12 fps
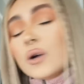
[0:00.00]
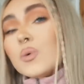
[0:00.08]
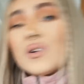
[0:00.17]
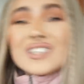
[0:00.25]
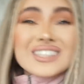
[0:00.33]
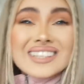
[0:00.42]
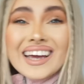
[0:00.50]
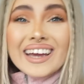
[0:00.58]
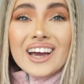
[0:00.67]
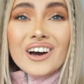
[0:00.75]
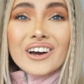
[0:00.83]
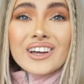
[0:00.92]
We'll just take
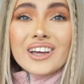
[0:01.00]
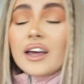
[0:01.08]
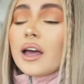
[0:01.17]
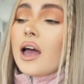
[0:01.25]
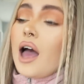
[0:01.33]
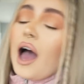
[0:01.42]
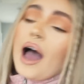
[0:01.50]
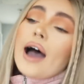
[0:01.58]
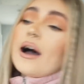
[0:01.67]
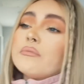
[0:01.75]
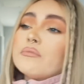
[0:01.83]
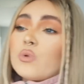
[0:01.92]
it out.